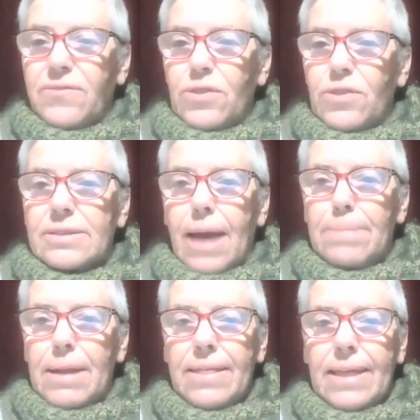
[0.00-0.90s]
for
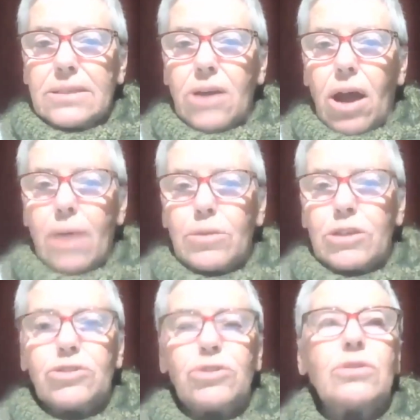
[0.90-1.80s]
example, at that time, when
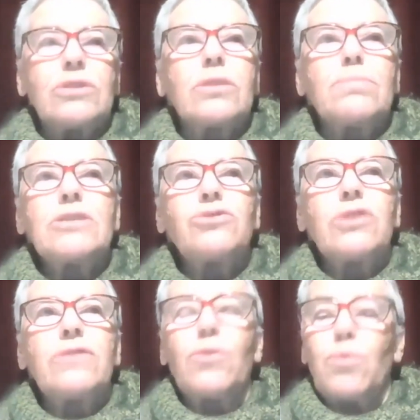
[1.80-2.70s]
you searched the
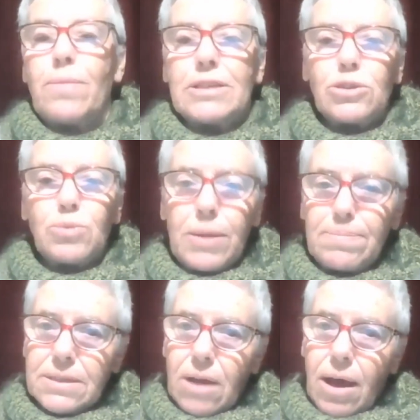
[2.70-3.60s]
Ministry for Women's
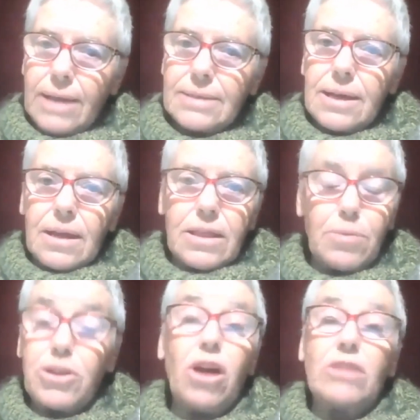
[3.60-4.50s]
website,
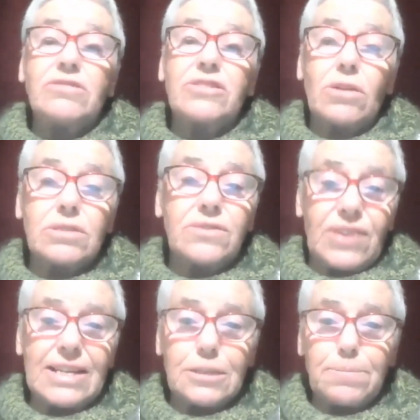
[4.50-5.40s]
there were no results
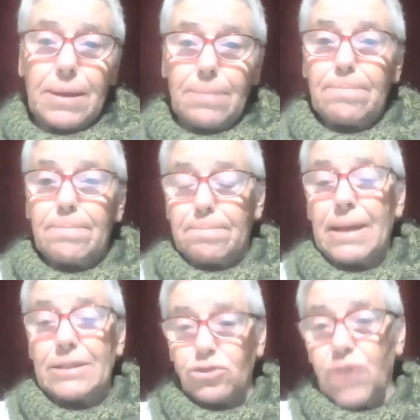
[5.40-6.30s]
for lesbian,
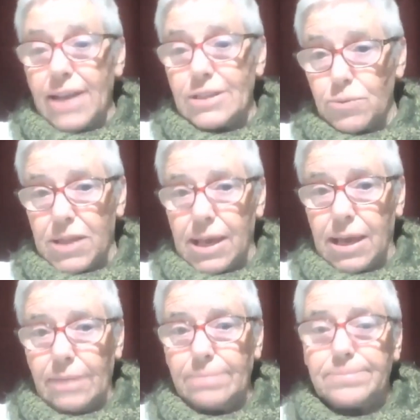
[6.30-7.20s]
but trans were
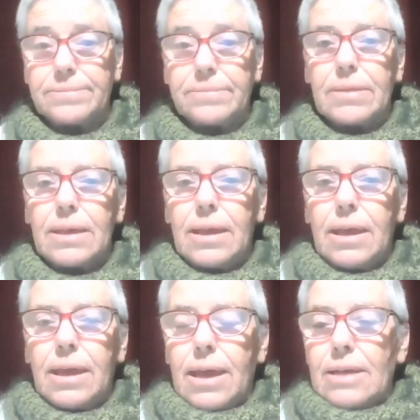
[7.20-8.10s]
there.
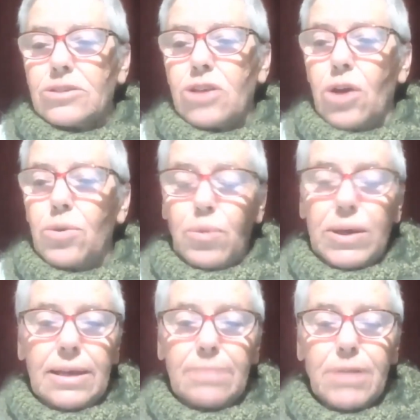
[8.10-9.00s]
So
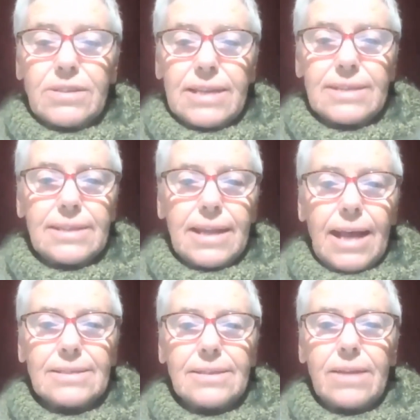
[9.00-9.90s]
we protested
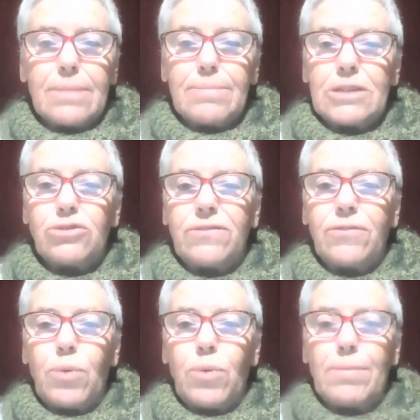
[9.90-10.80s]
outside the Ministry
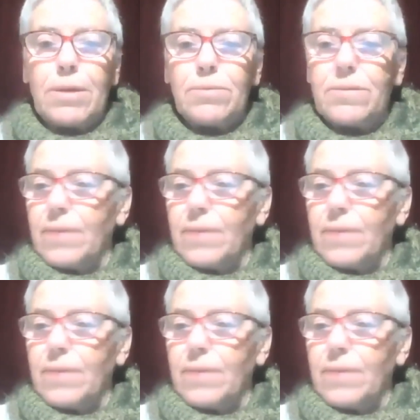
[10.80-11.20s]
for Women,